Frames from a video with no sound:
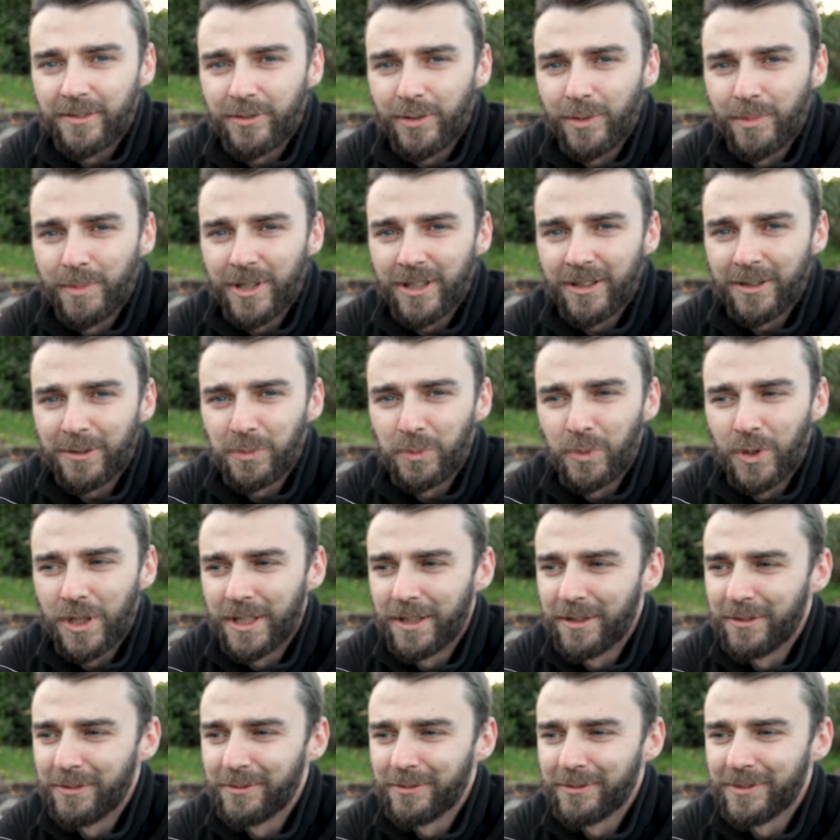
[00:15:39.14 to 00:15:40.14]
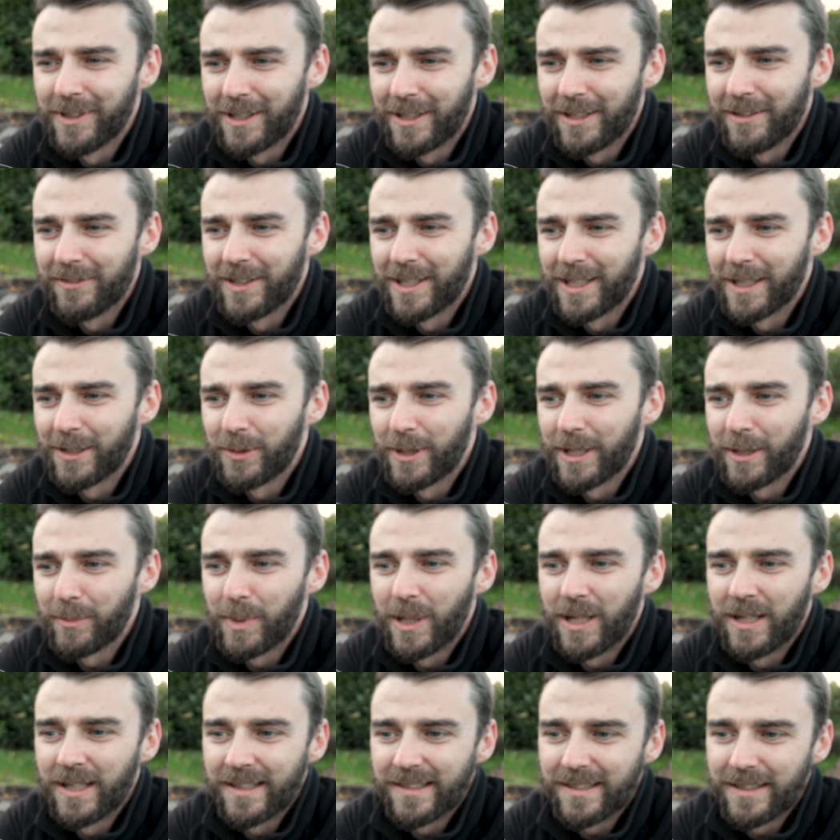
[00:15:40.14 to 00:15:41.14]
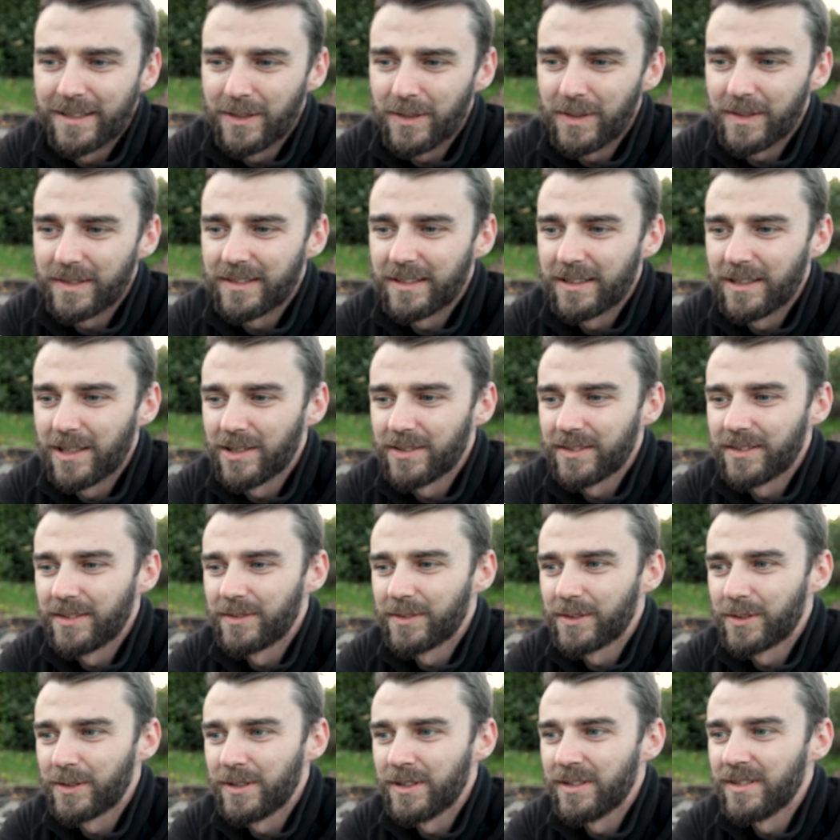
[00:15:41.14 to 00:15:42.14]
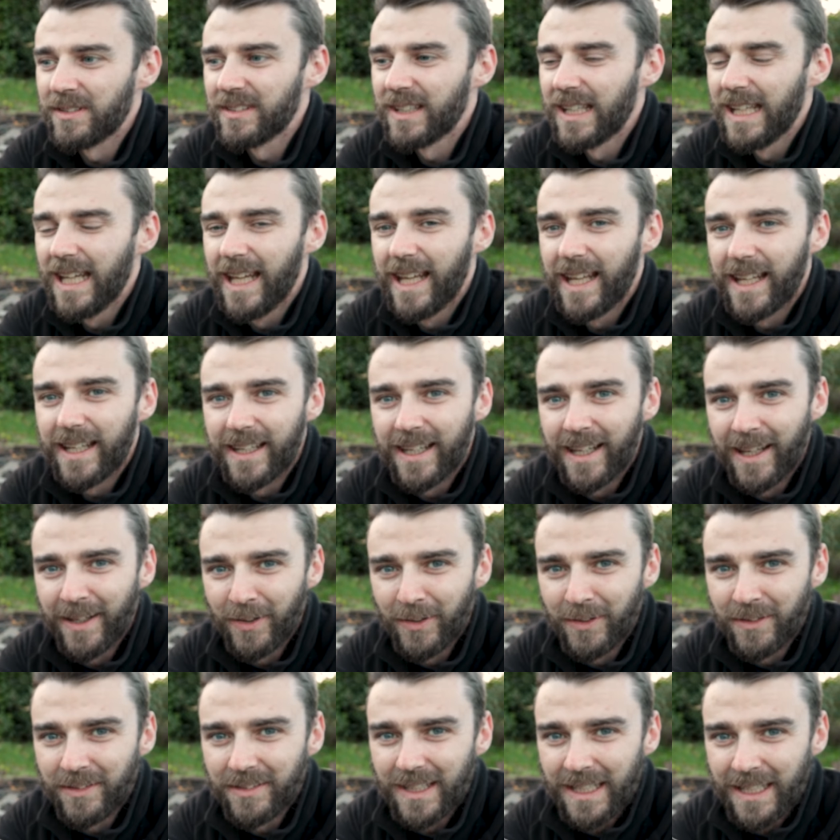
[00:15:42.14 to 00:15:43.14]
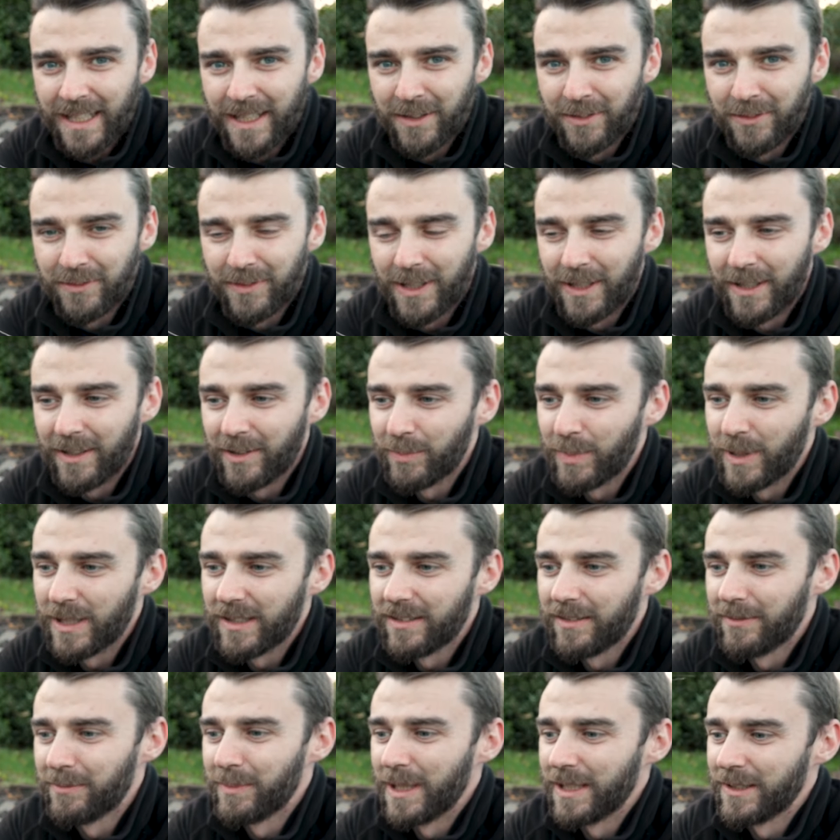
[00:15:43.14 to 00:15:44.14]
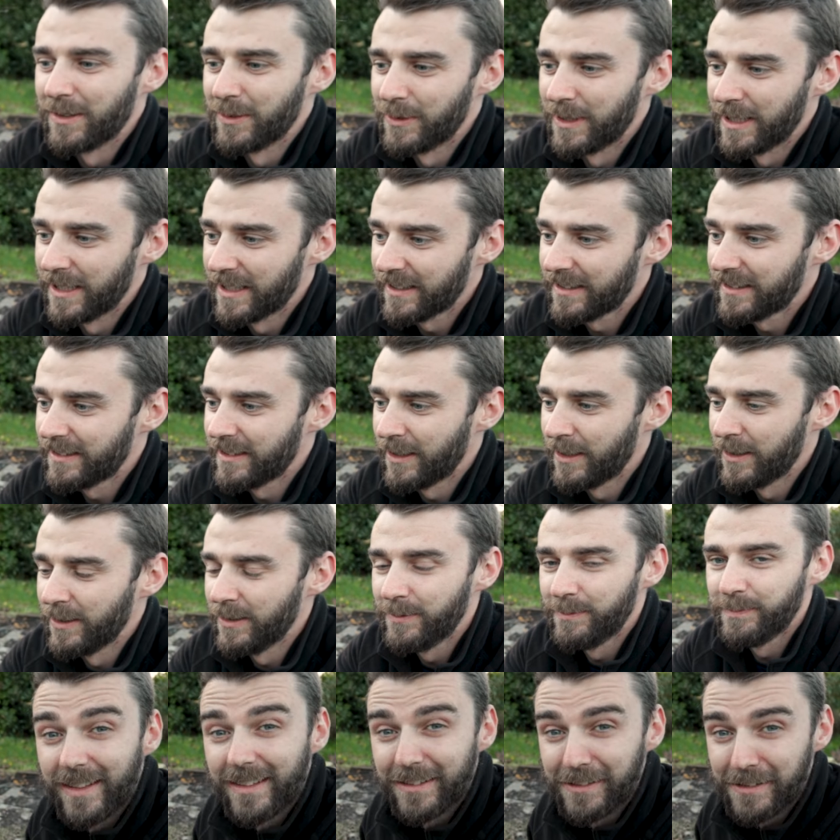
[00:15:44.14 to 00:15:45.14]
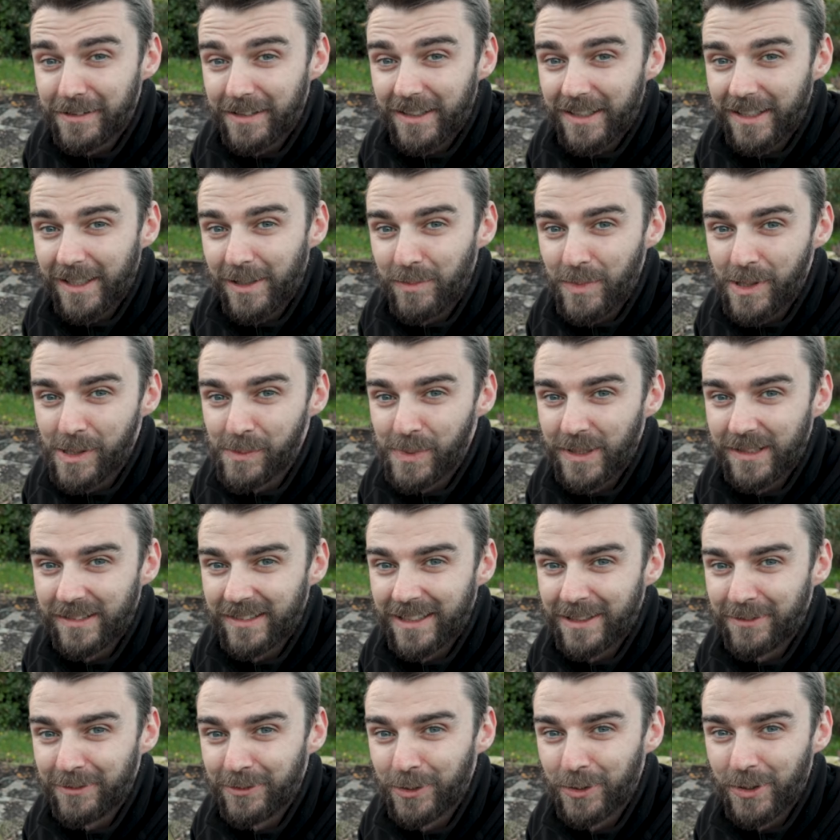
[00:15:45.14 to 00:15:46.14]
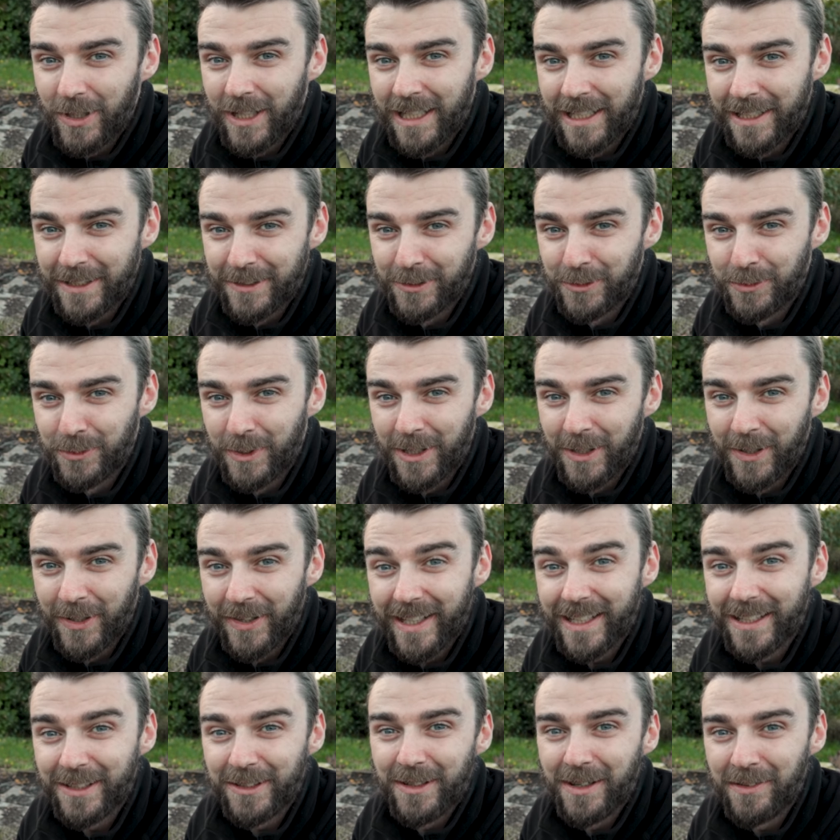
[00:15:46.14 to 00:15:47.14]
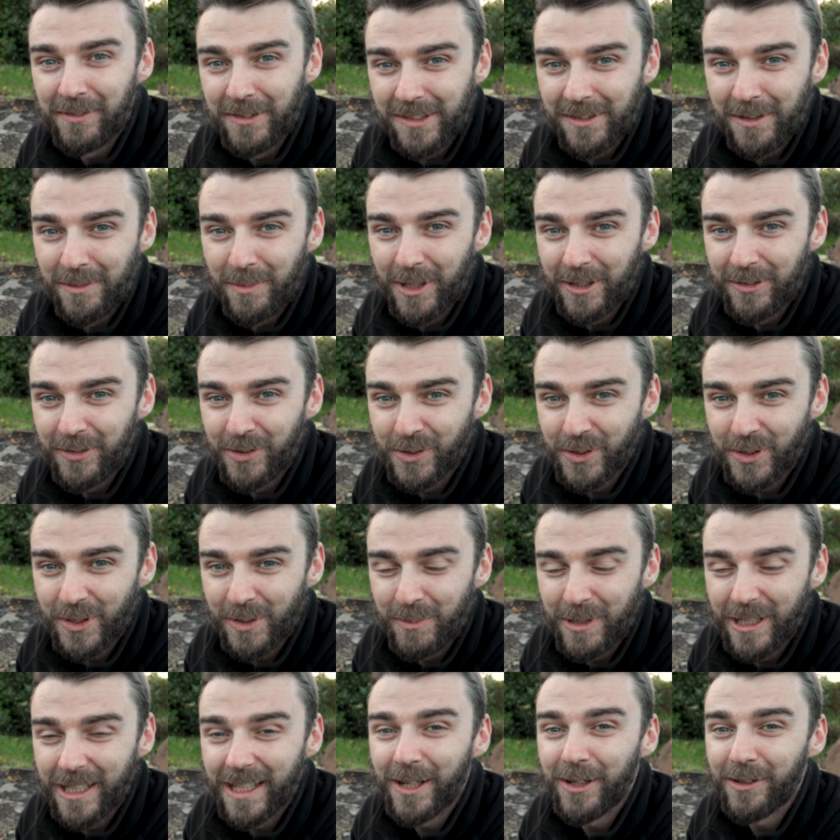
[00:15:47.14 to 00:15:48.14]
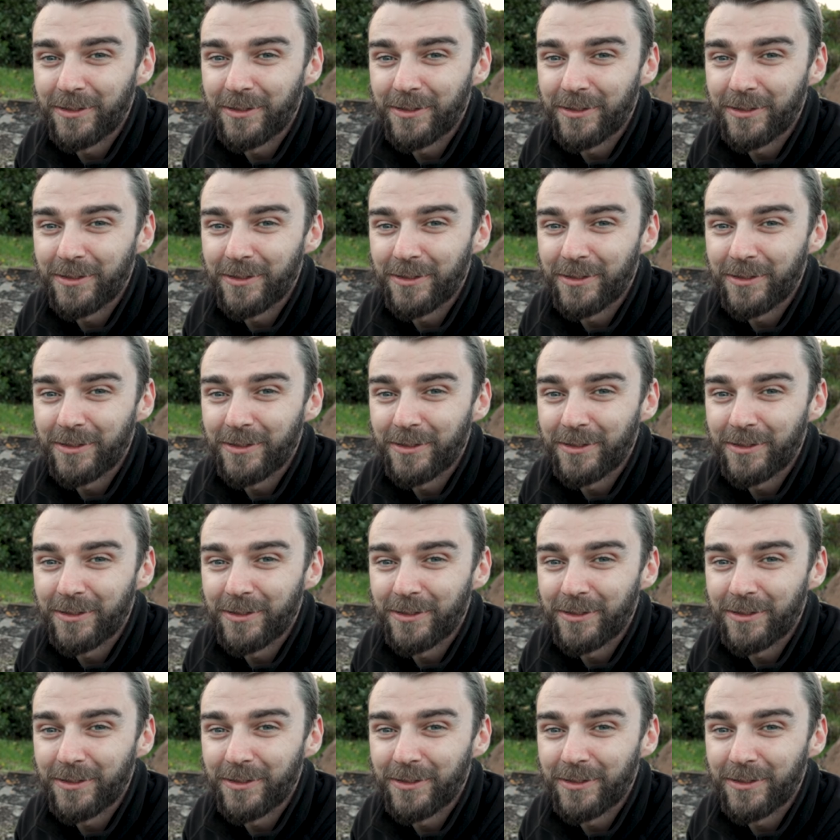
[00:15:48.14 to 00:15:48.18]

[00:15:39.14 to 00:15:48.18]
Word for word: From just one very, very quick pass. Lots and lots of screws, nails, and various bits of metalwork. So this is going to keep me busy for a little while. Thank you ever so much for joining me.